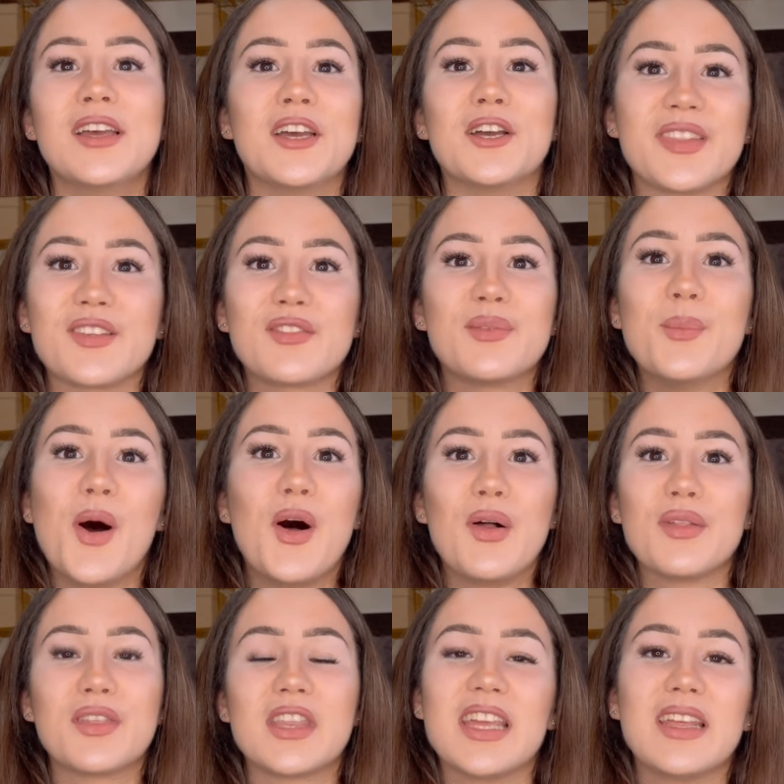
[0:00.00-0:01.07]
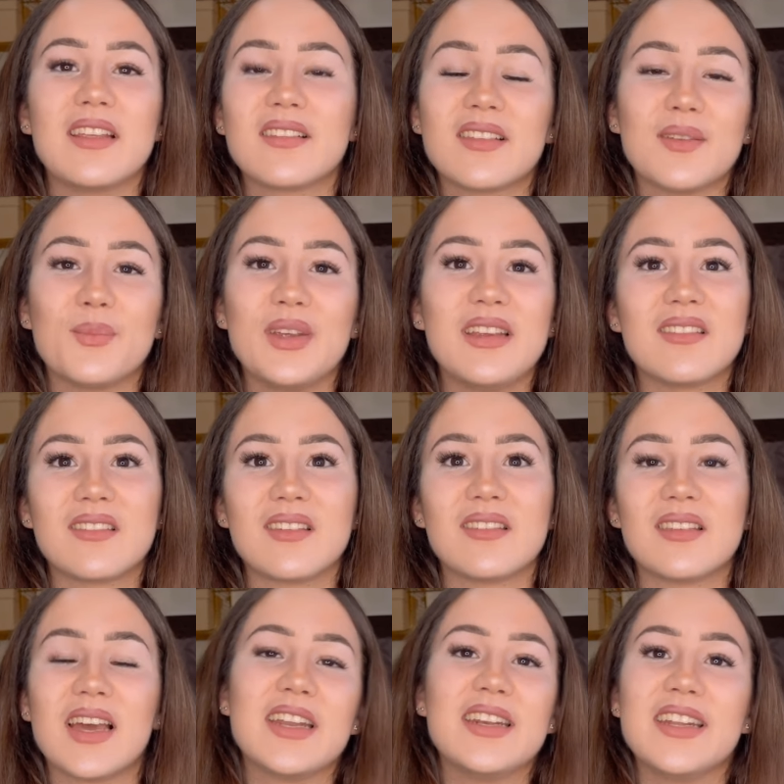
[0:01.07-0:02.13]
the small things and pieces
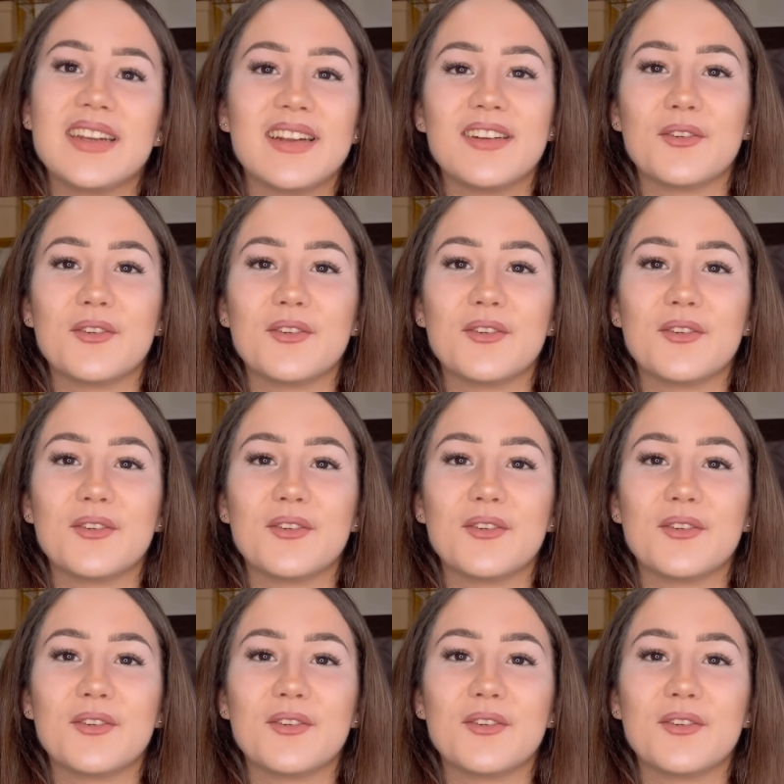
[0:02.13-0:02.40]
I knitted